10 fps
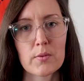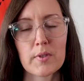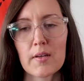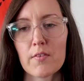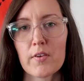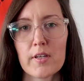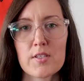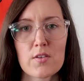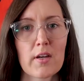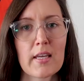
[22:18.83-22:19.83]
We have a very
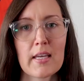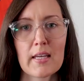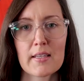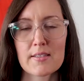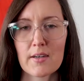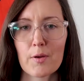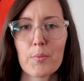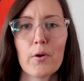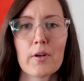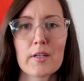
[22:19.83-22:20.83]
strong hand. Our
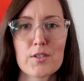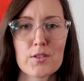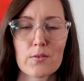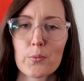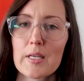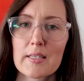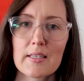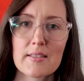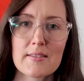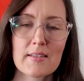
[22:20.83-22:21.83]
opponent has shown
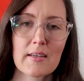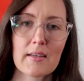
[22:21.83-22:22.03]
weakness.